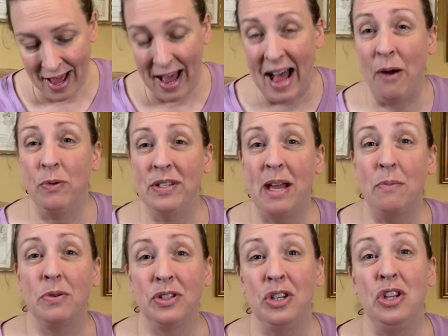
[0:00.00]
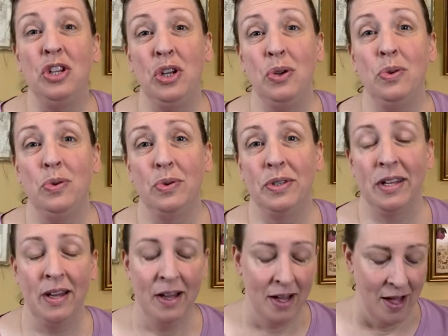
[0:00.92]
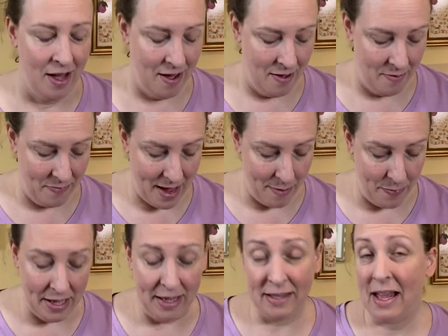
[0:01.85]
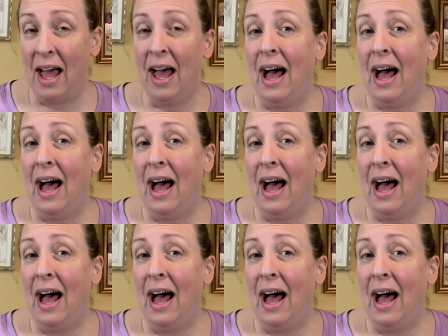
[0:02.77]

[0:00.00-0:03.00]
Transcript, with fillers: I was able to use that piece.